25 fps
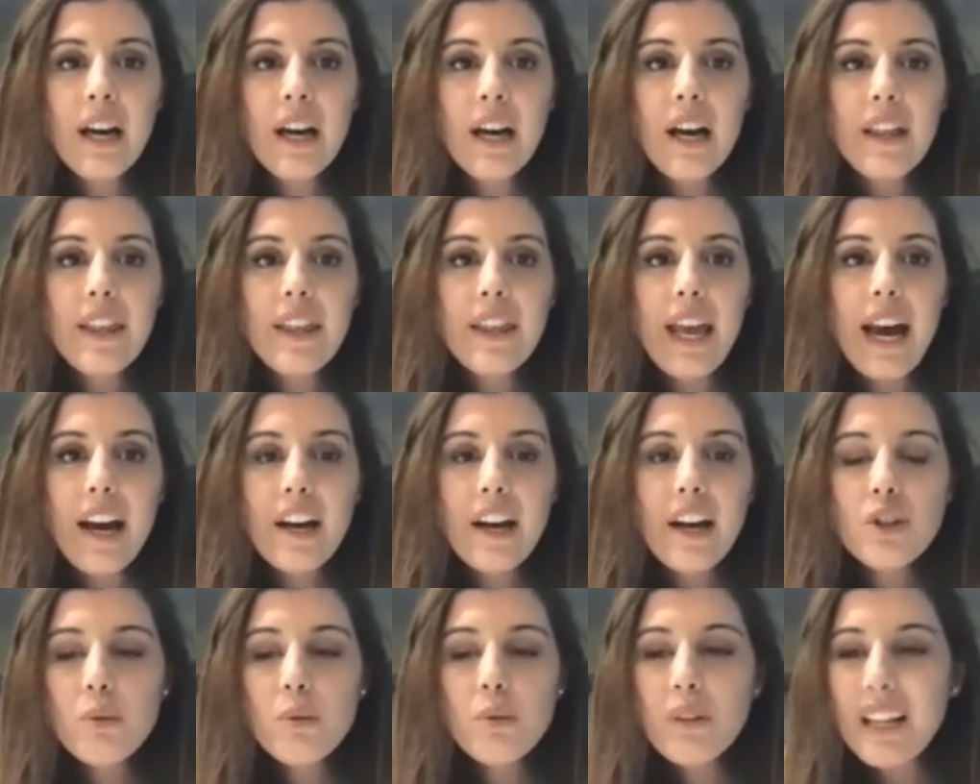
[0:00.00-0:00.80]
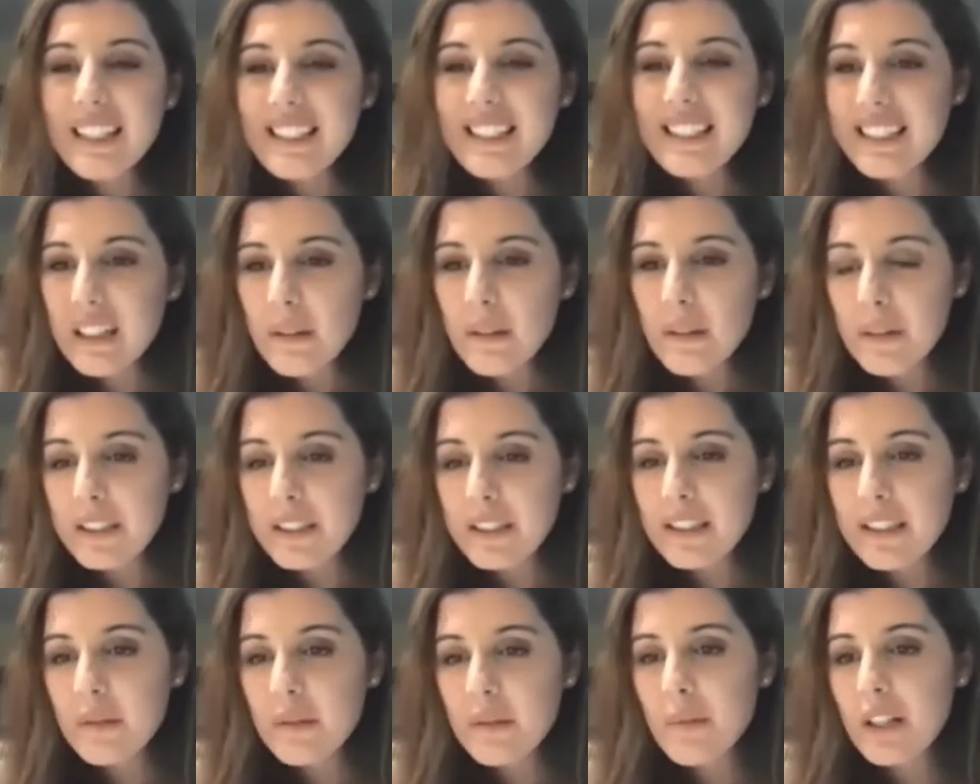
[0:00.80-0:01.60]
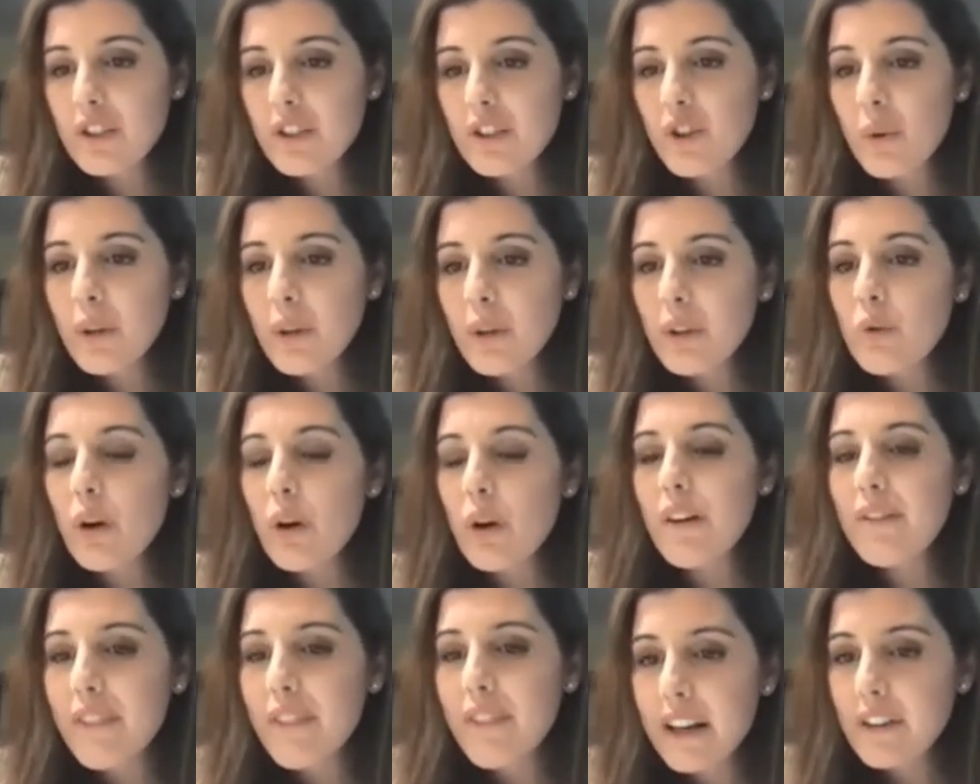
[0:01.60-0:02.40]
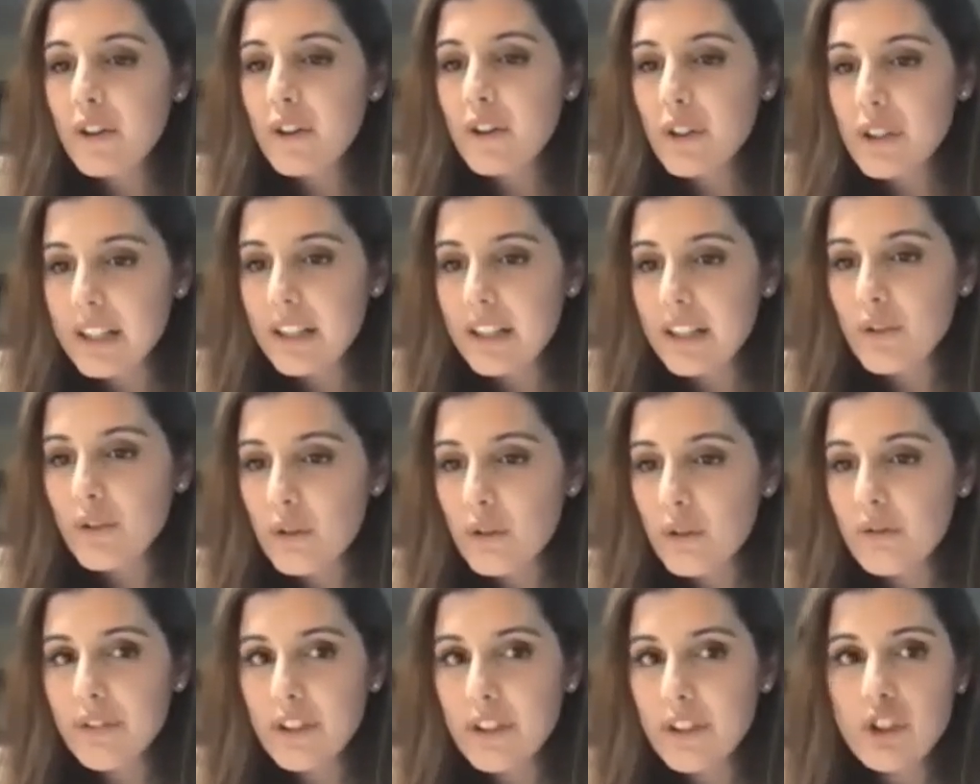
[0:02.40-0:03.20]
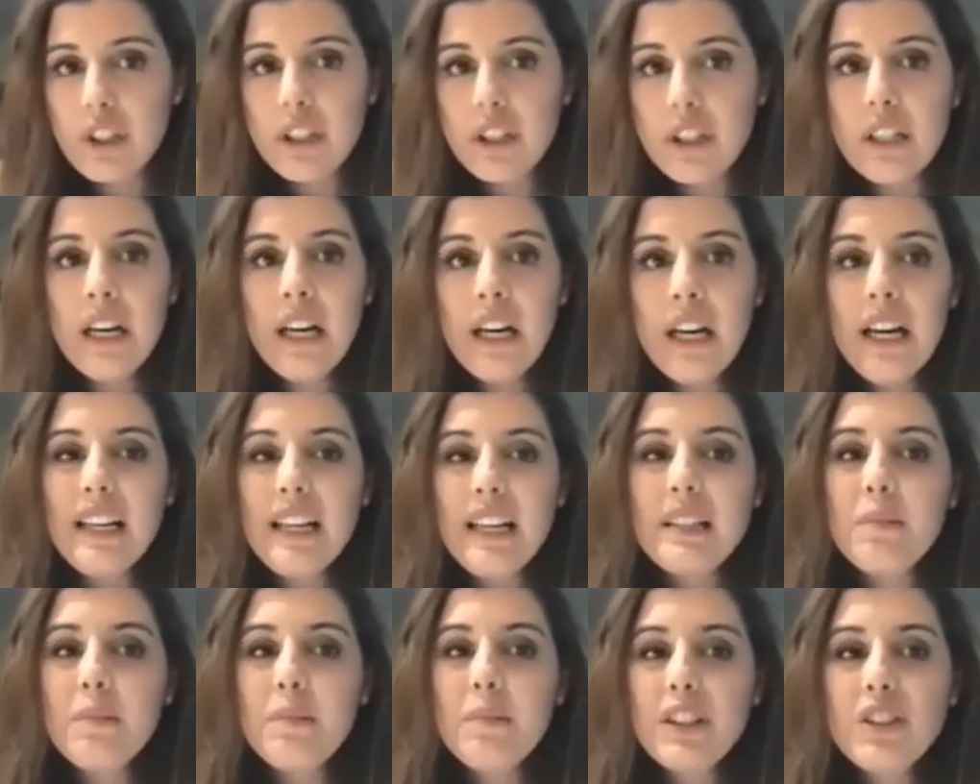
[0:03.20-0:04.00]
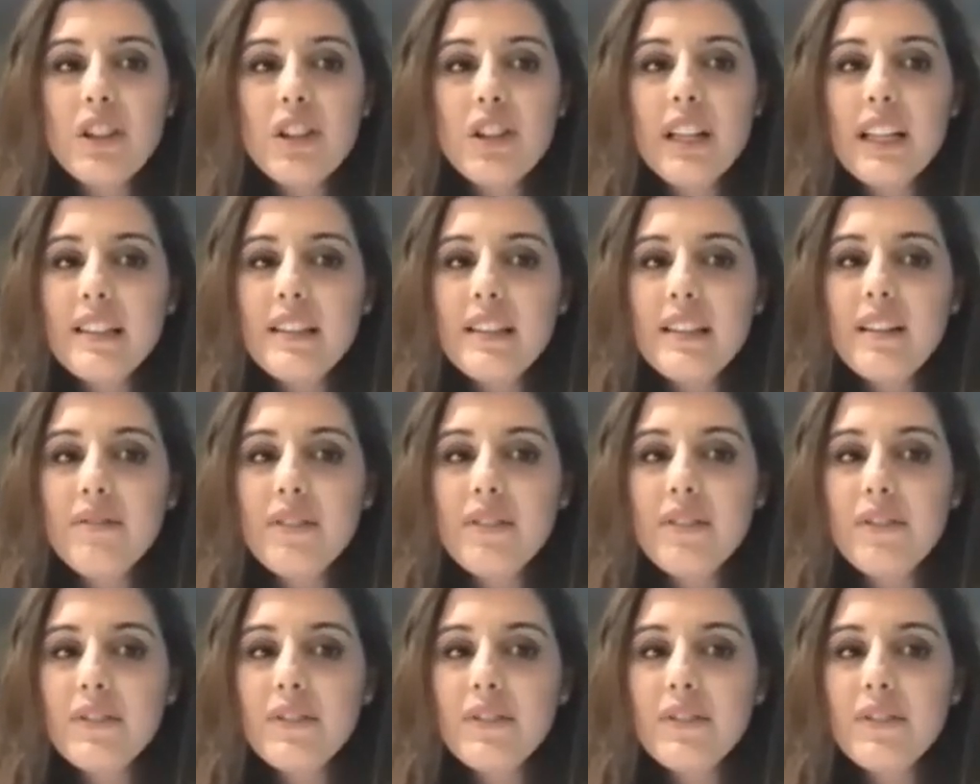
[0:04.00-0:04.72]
the actual astigmatism that's going to affect her central vision is much less than 15